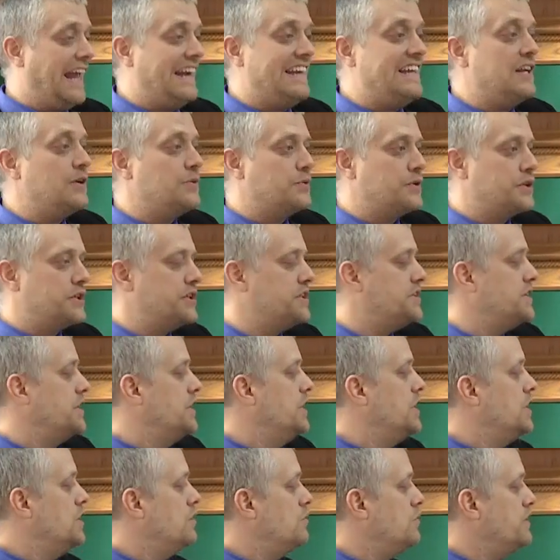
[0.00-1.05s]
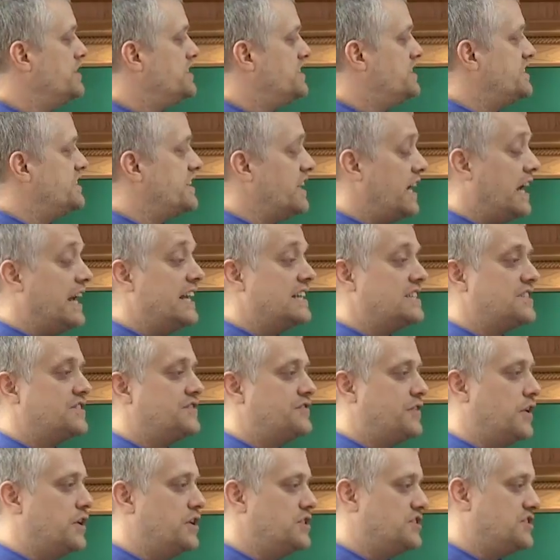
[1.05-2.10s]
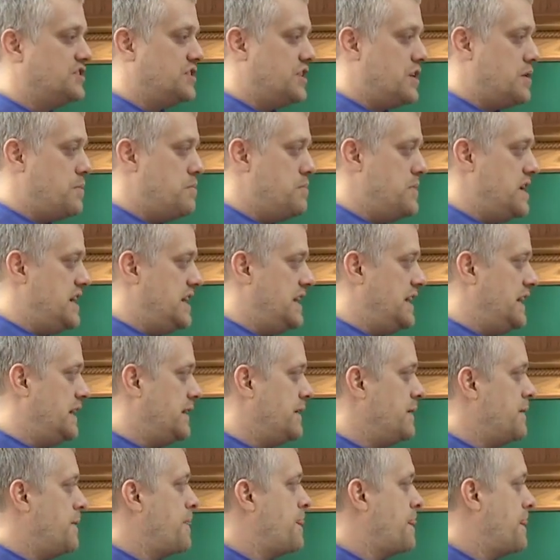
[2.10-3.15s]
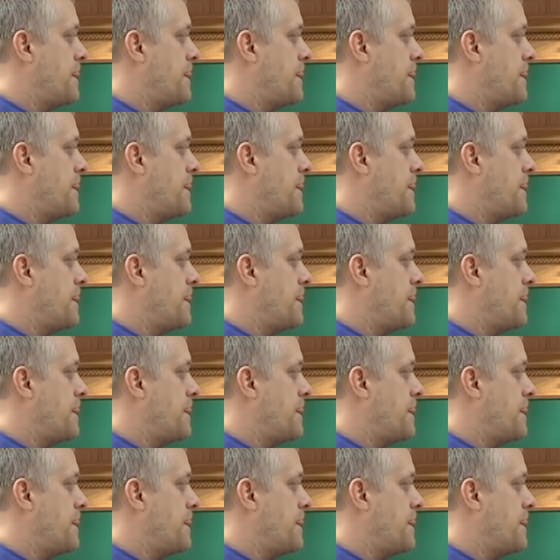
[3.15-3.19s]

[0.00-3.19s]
any word, with its first meaning.